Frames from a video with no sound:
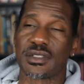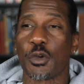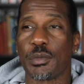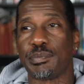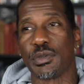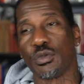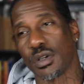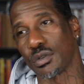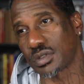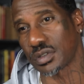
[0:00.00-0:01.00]
The homie Blue
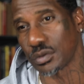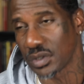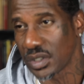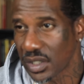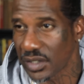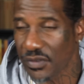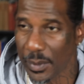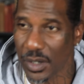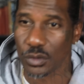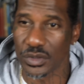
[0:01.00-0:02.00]
Nose, too. He from
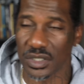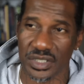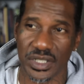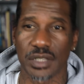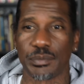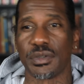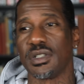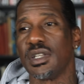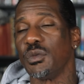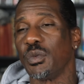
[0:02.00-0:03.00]
a whole nother state,
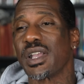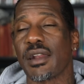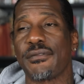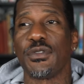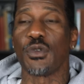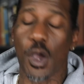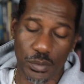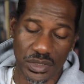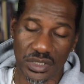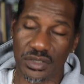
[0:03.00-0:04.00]
but we got a few
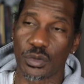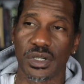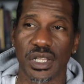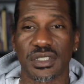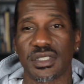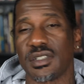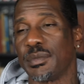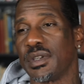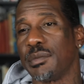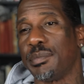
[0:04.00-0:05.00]
homies that's doing their
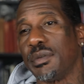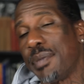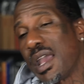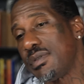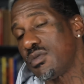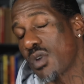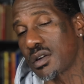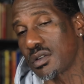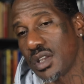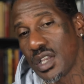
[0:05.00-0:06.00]
shit, man. But Baby
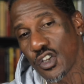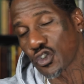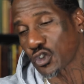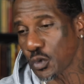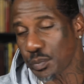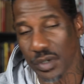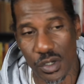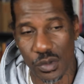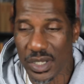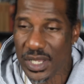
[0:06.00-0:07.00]
Runner, Super
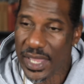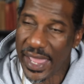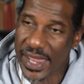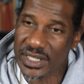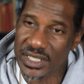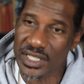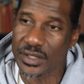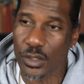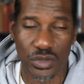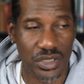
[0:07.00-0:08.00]
Low, AD and
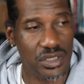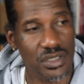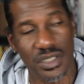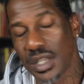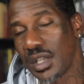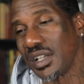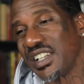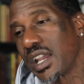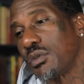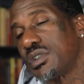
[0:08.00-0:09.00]
No Sense,
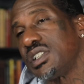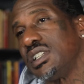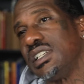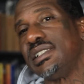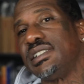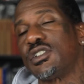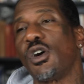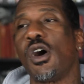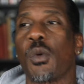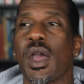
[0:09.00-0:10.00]
guaranteed easy
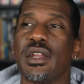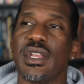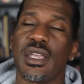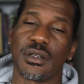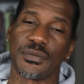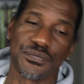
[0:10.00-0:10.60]
call right now.